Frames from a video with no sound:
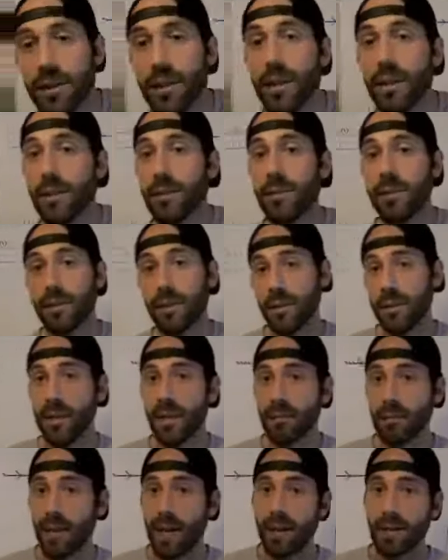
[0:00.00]
to say that they're at the
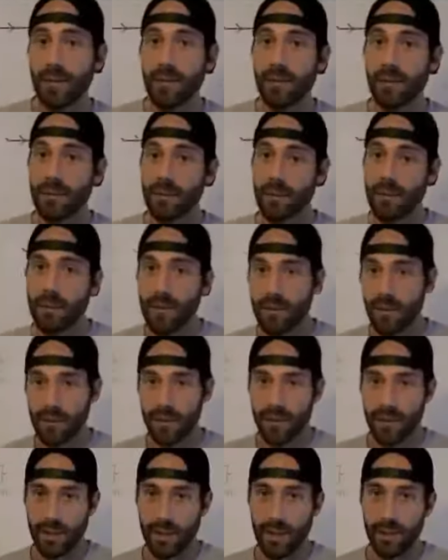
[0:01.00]
same latitude,
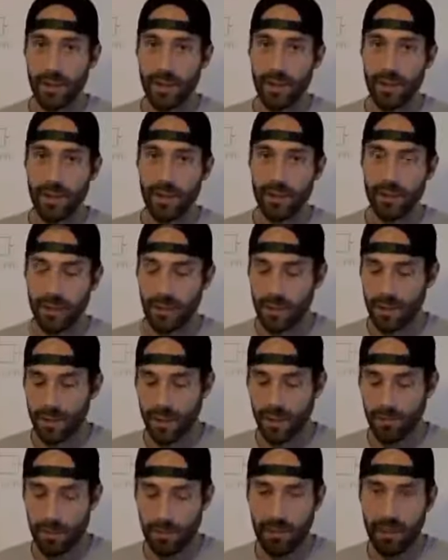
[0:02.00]
just to keep it easy, to
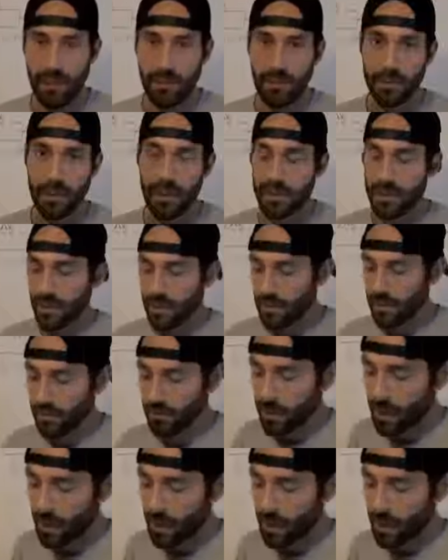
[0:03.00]
keep the problem easy.